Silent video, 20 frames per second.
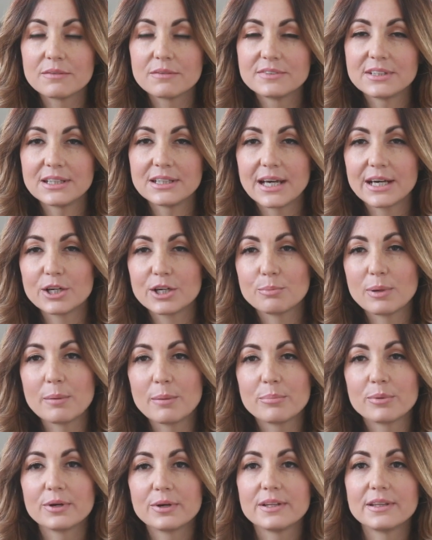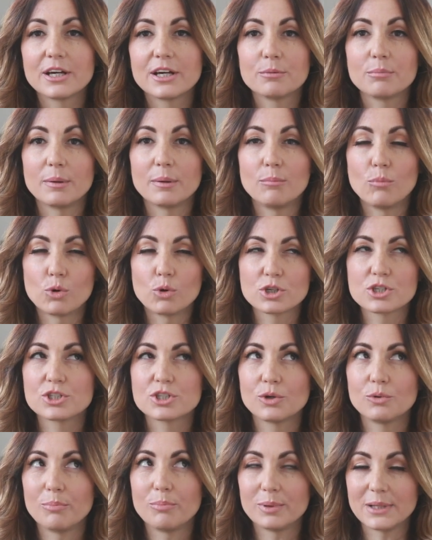of the lighter pepper in there, but more
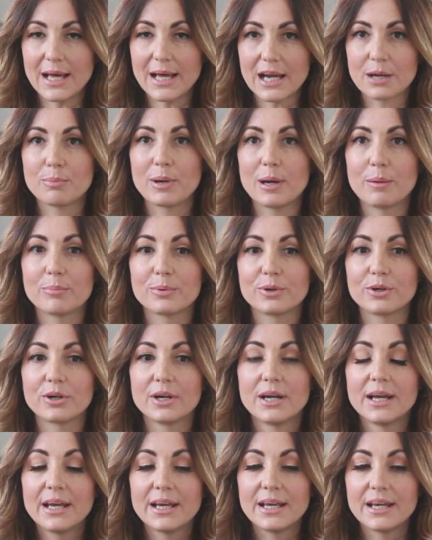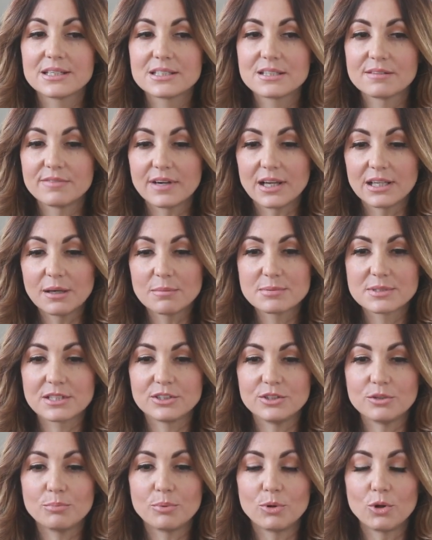so black pepper. It develops
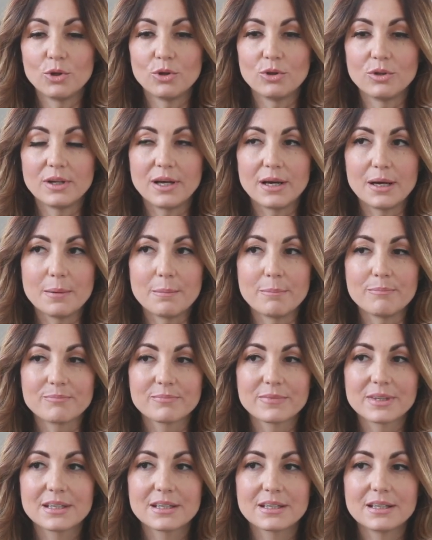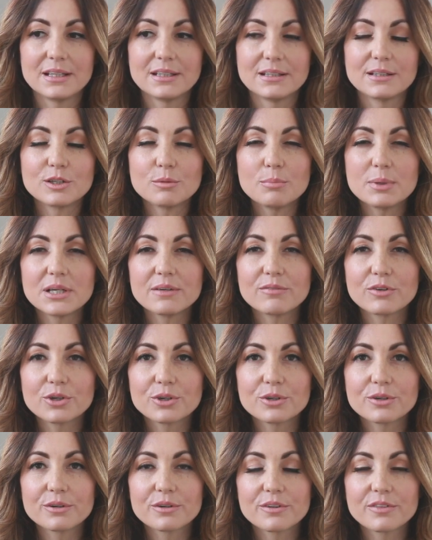and you pull um, a little bit of
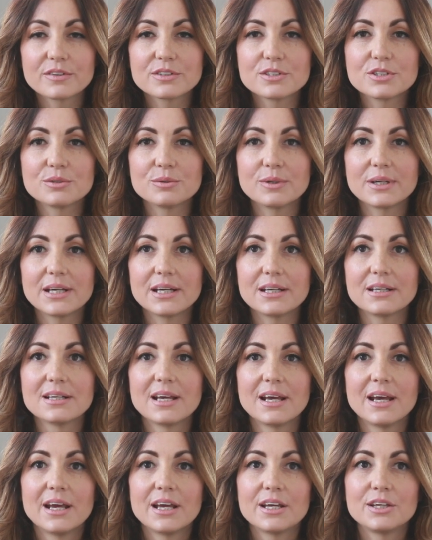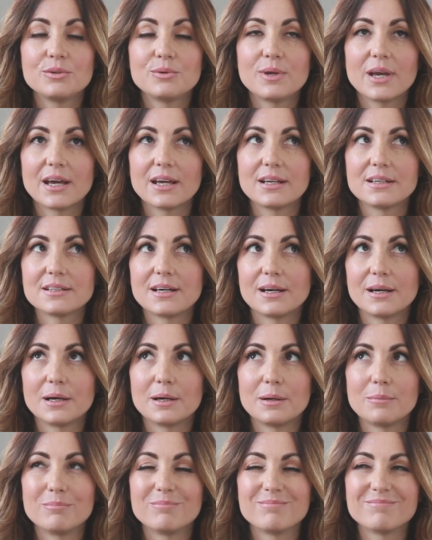earth to it. You get
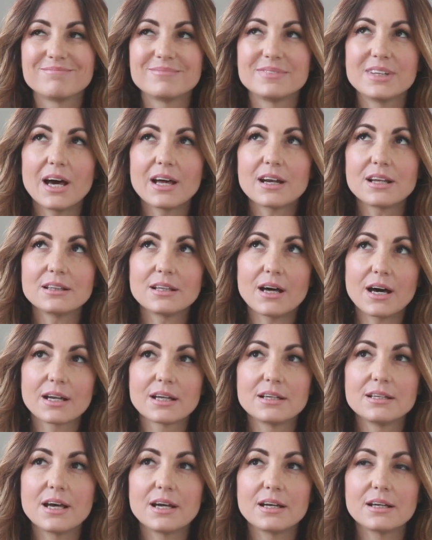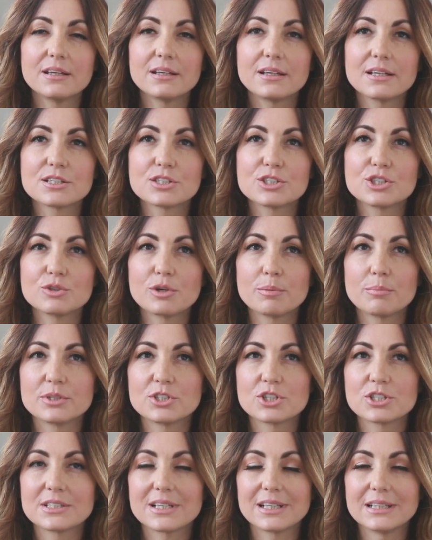um, not a lot of nuttiness to it, but
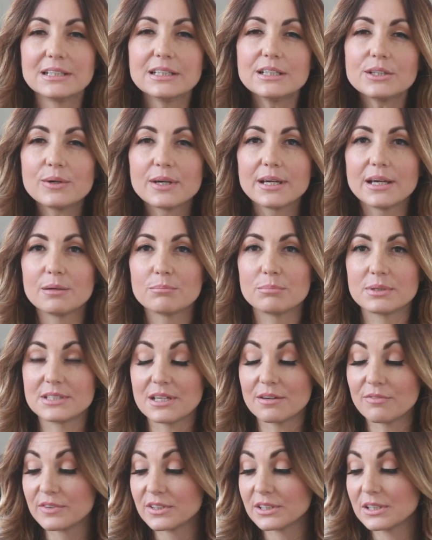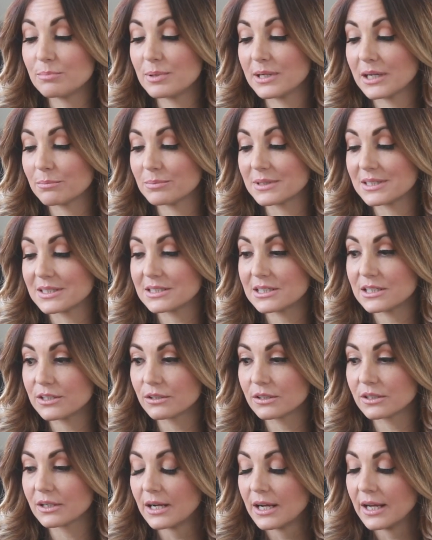just a little hint. But definitely pick up the
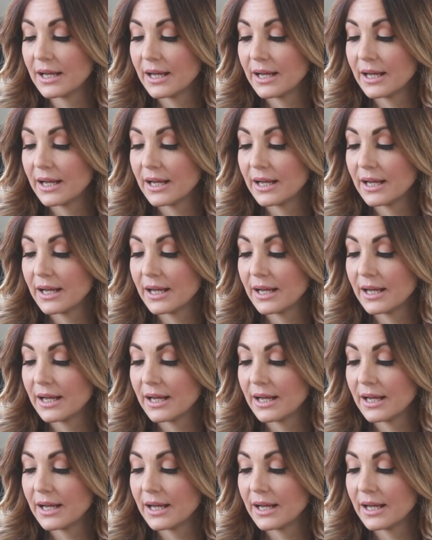cedar